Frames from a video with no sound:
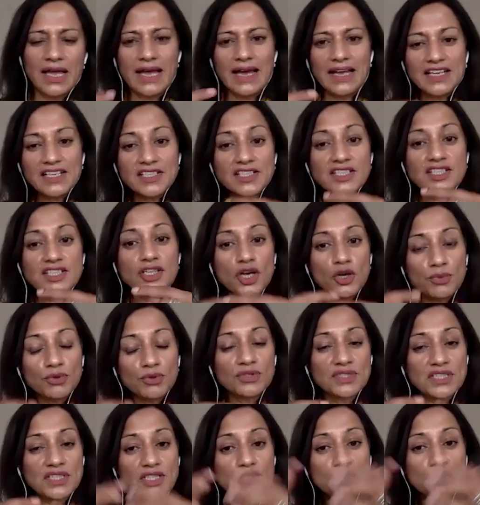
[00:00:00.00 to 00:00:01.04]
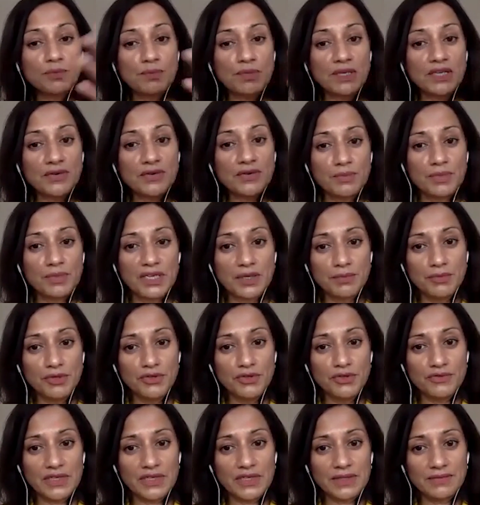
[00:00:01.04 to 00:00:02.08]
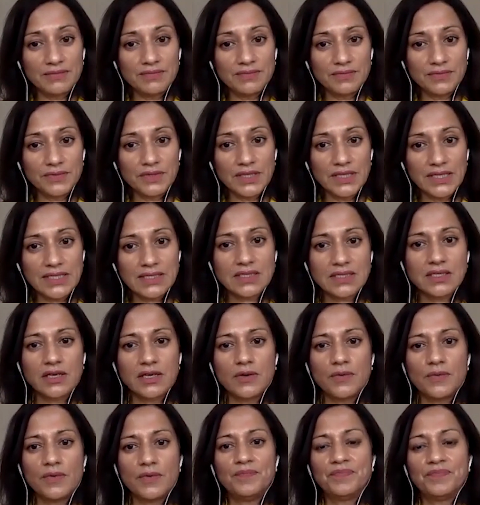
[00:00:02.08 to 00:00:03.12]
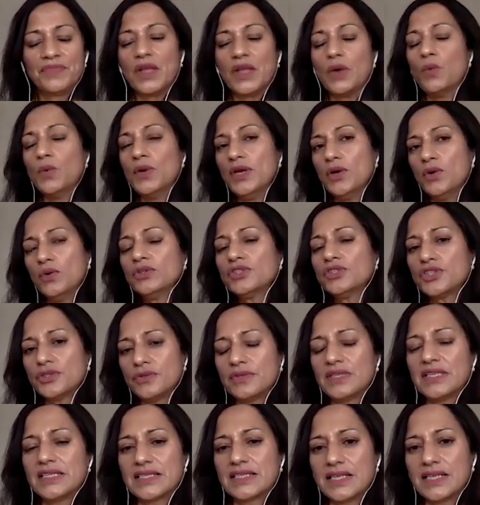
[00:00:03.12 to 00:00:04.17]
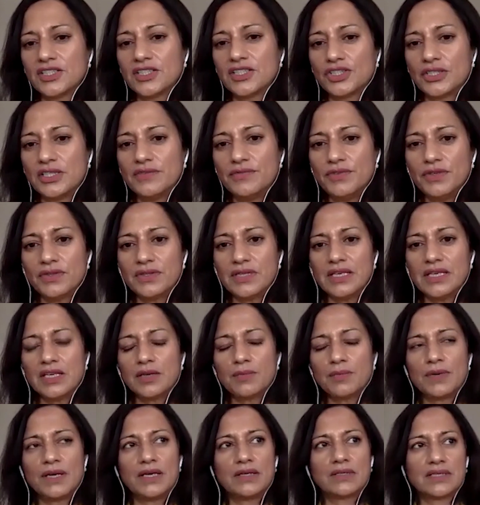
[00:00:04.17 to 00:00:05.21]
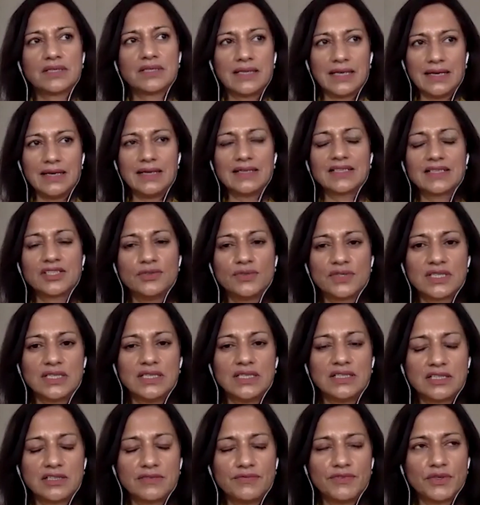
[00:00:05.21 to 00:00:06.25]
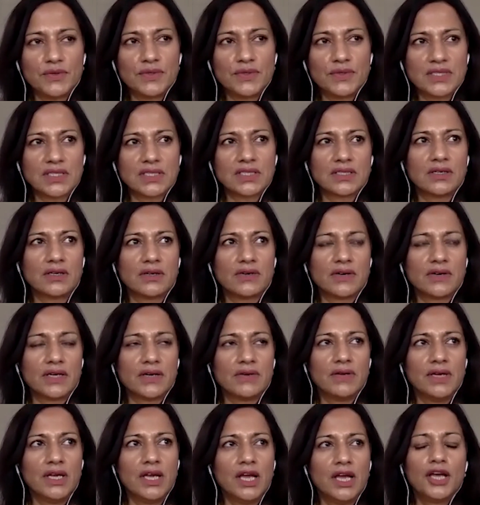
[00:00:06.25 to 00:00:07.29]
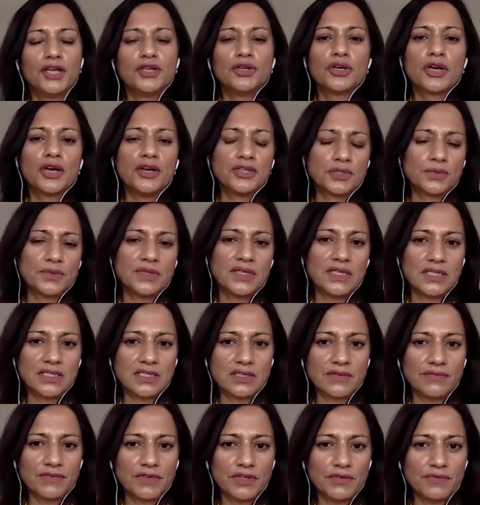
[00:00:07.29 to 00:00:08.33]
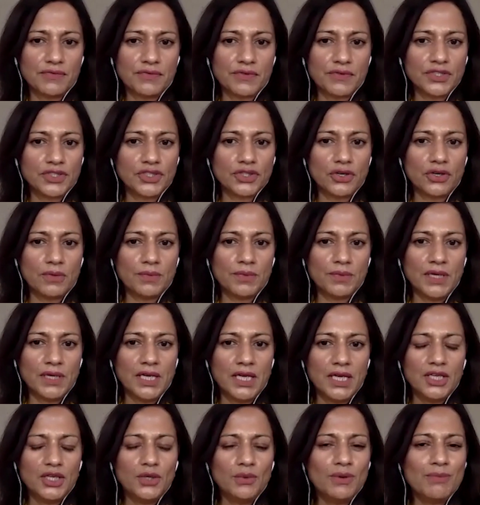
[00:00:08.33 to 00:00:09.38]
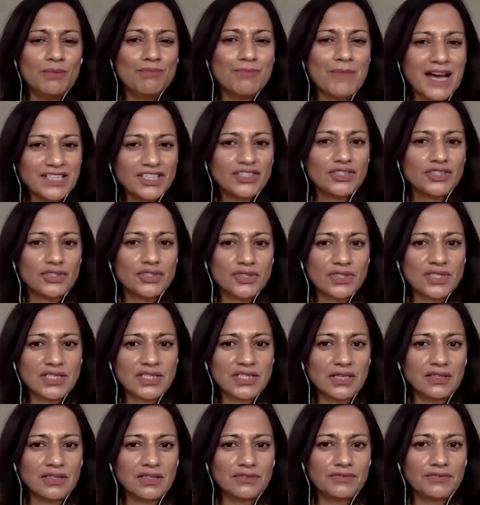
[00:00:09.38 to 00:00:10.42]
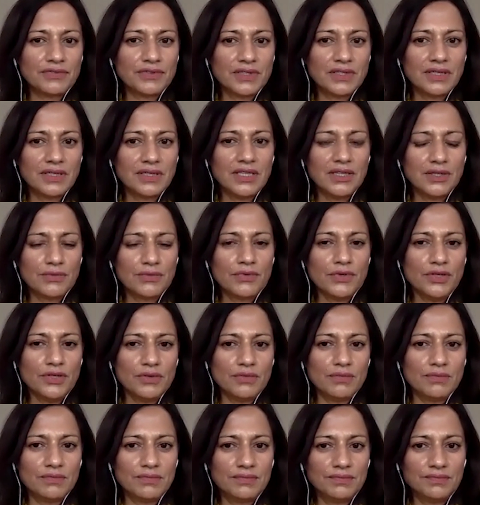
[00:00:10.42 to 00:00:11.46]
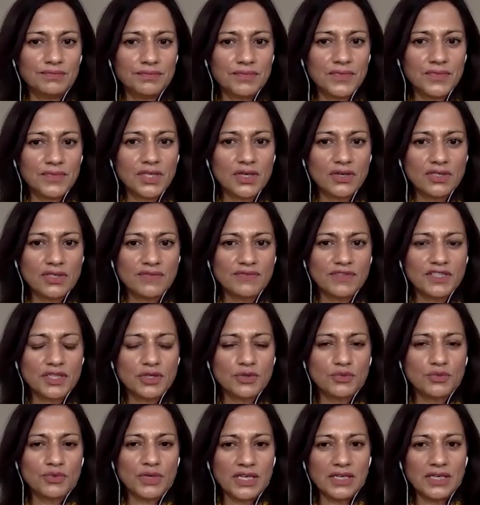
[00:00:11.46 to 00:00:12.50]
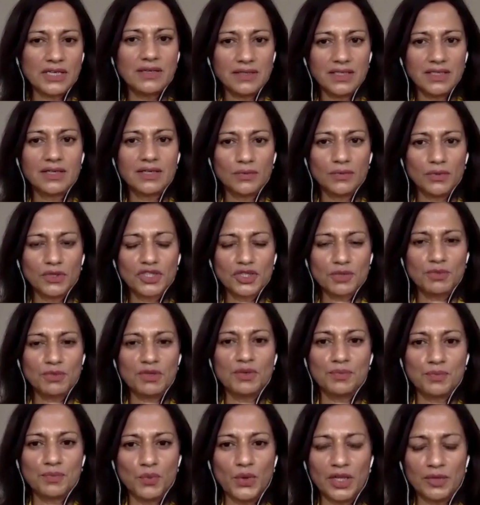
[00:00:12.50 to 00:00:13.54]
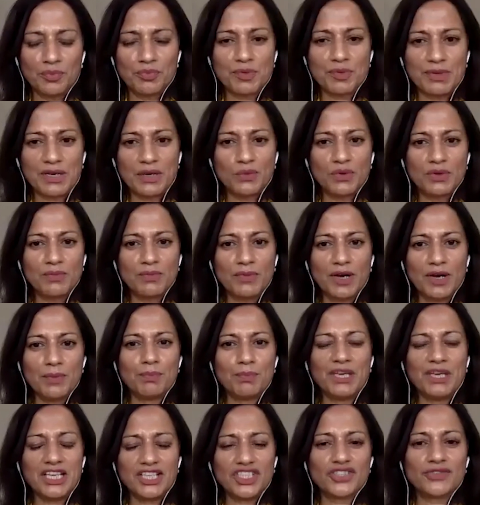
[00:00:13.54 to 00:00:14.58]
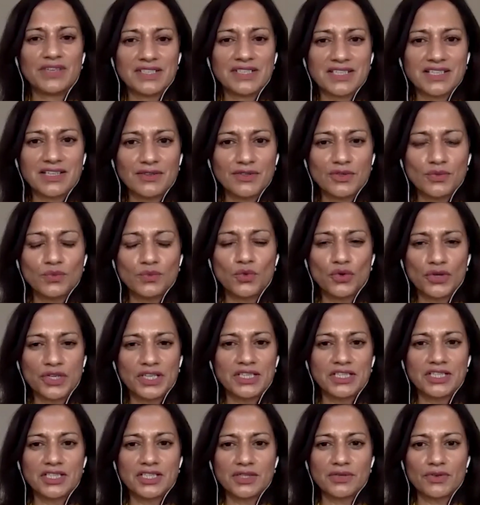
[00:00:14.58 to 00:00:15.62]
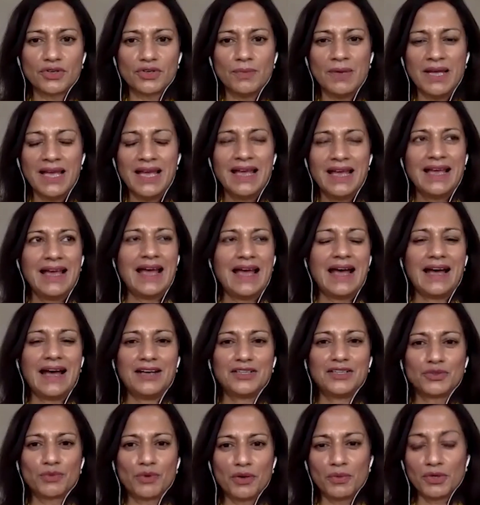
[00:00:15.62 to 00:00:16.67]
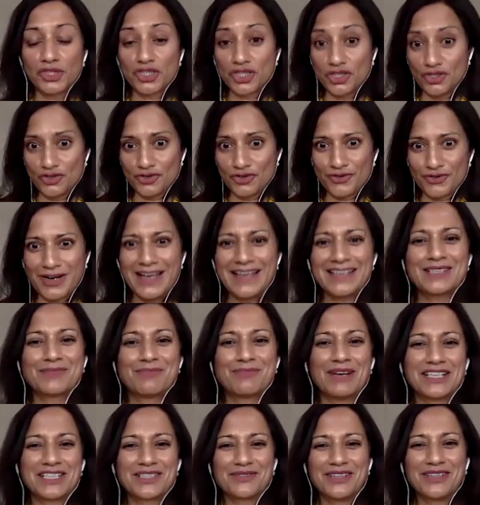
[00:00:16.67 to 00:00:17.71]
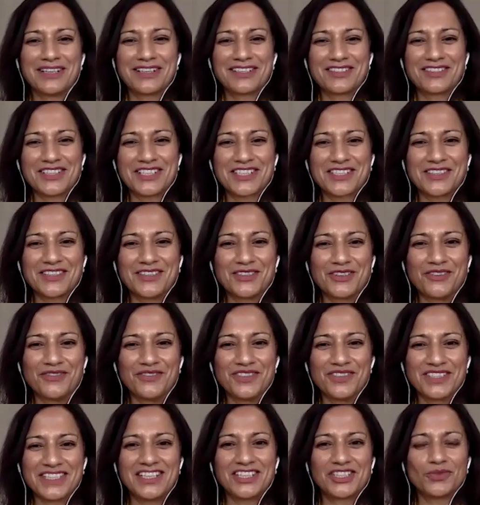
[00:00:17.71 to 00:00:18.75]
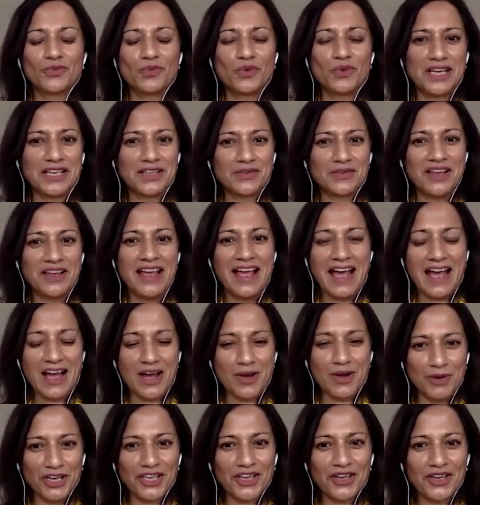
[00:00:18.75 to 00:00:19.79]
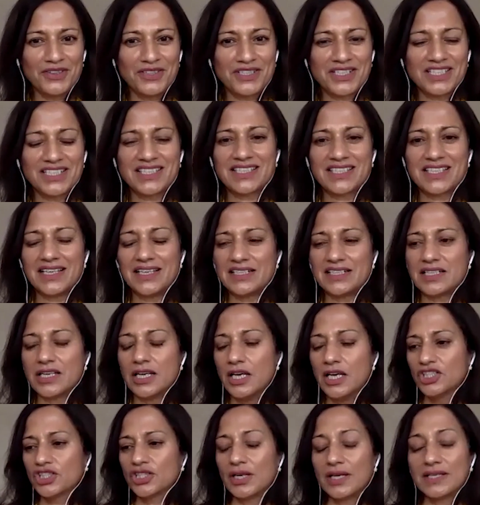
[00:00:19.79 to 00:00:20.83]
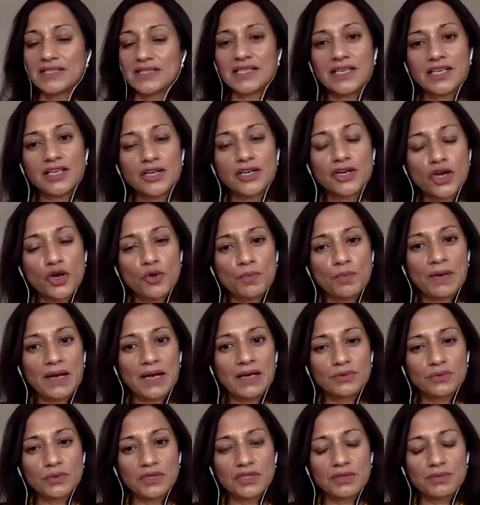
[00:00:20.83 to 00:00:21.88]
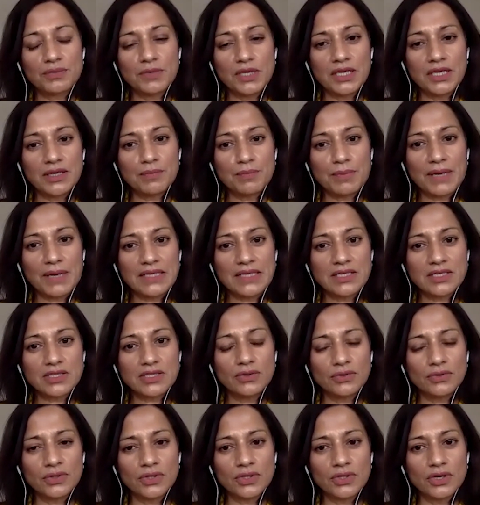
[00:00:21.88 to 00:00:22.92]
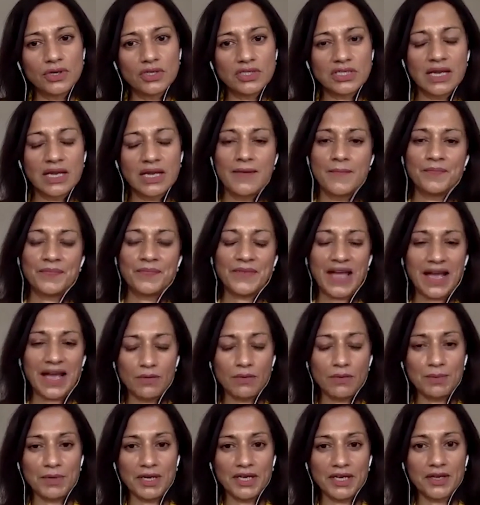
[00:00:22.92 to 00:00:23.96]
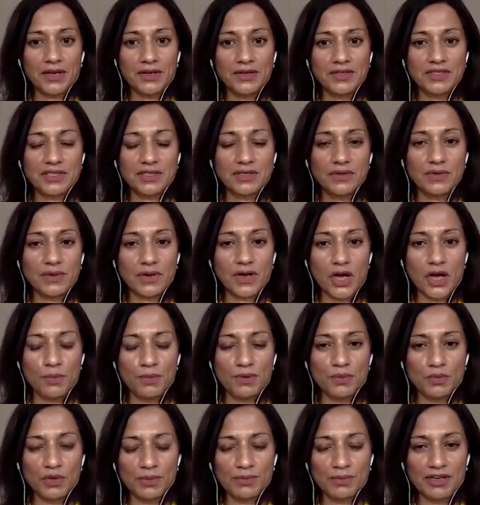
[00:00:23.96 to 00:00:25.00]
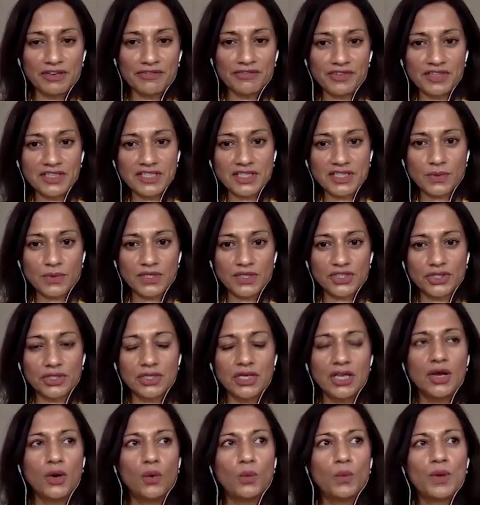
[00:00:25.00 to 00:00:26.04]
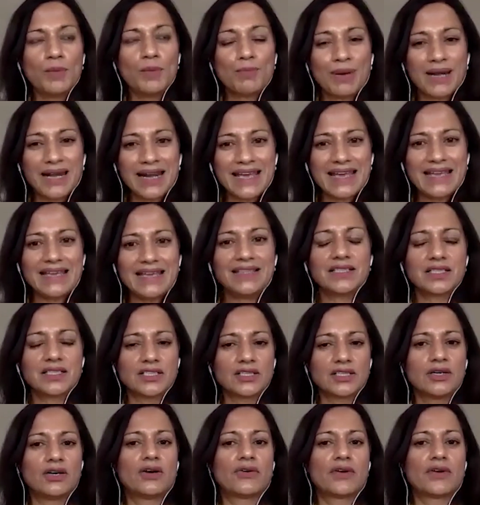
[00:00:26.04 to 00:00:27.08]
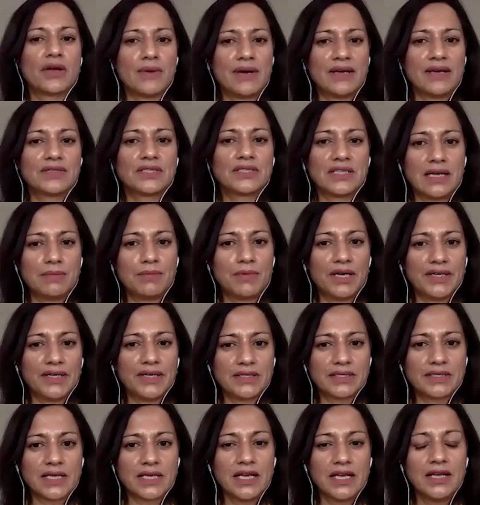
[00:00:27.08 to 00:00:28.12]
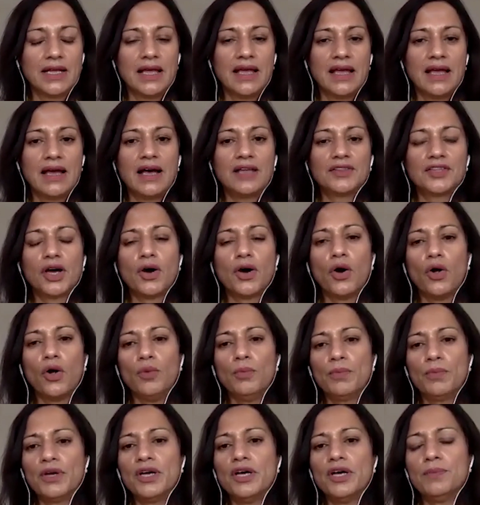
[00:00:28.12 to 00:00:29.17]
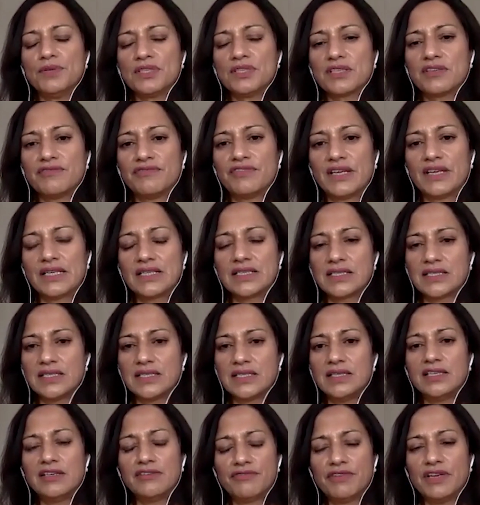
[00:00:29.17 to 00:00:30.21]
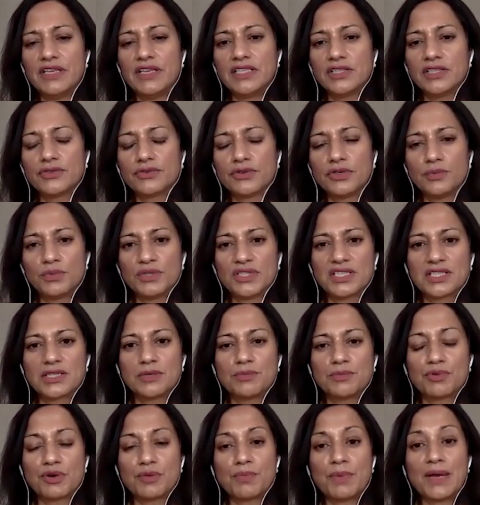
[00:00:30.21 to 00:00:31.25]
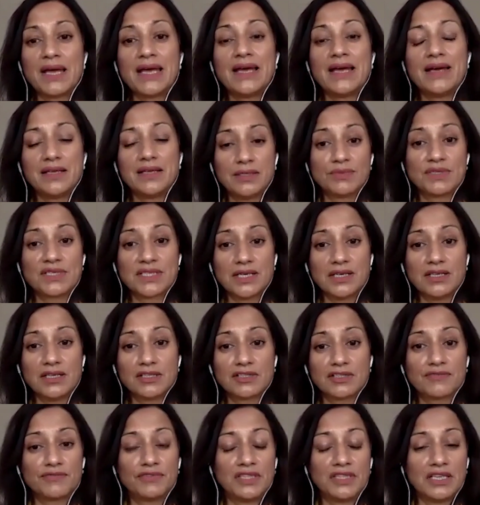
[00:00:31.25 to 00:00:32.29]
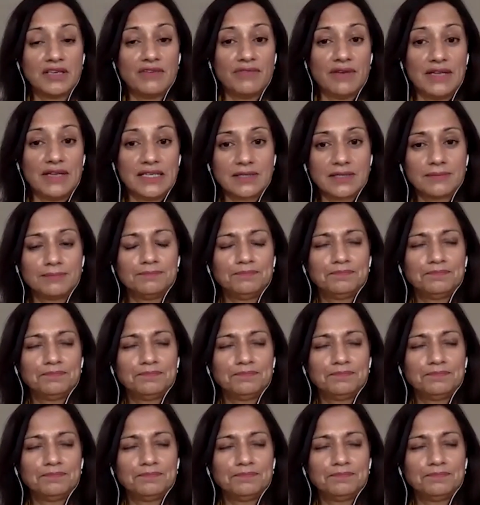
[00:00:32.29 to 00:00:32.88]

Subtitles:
And it snowballs into a bigger and bigger movie, right? So we all do this, actually. If you think about, again, let's use the interview as a scenario. You're going to an interview for a job. You imagine yourself in the room. Those of us who really want to be well prepared, we might picture ourselves walking into the room. How do I want to dress? Back to our dress code conversation. How am I going to sit? Shall I take a notepad with me and a pencil or not? How am I going to open with my first question? We play the scenario out in our minds. And the whole purpose of fantasy in the offender group was to prepare themselves for the event.